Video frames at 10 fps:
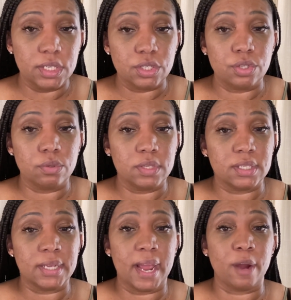to do this
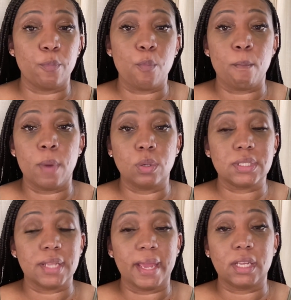diet
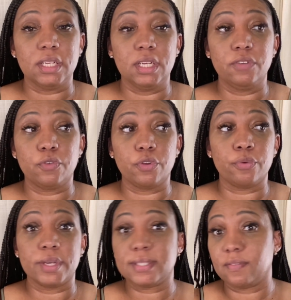most likely for the
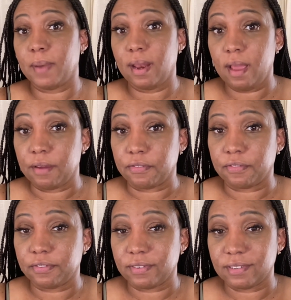rest of my life.
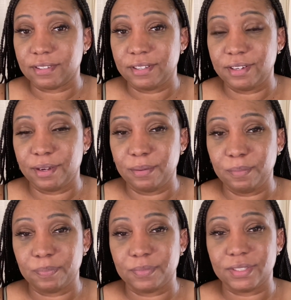You know,
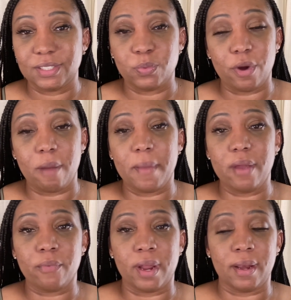this is where I'm at
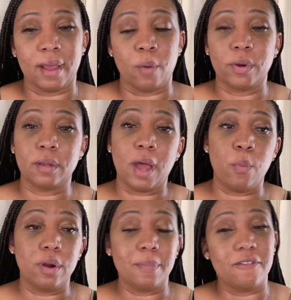right now. I
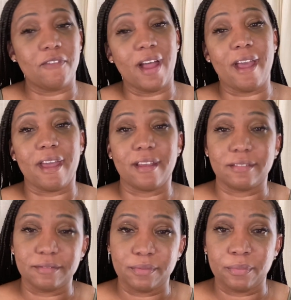want to be fine,
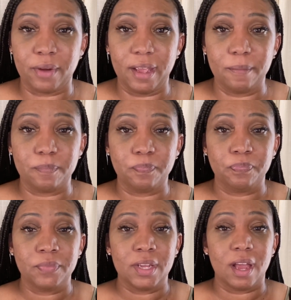right?
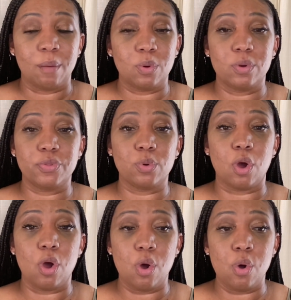I'm going through a
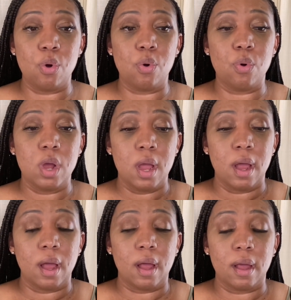whole
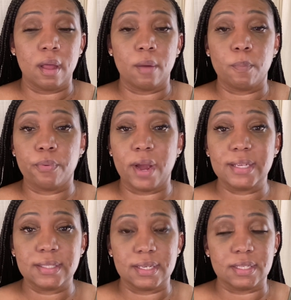
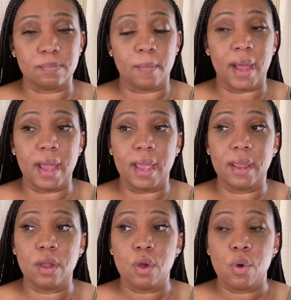process.
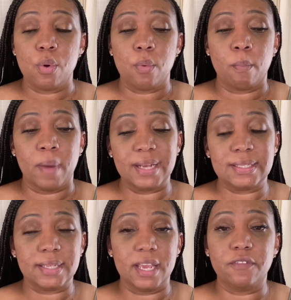My
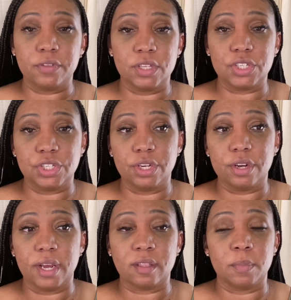saying for this
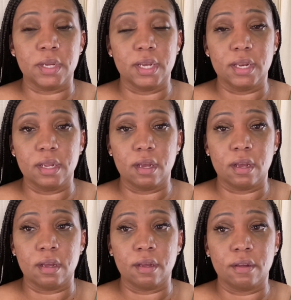year at the beginning
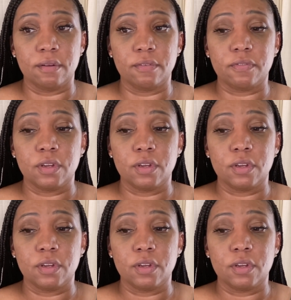of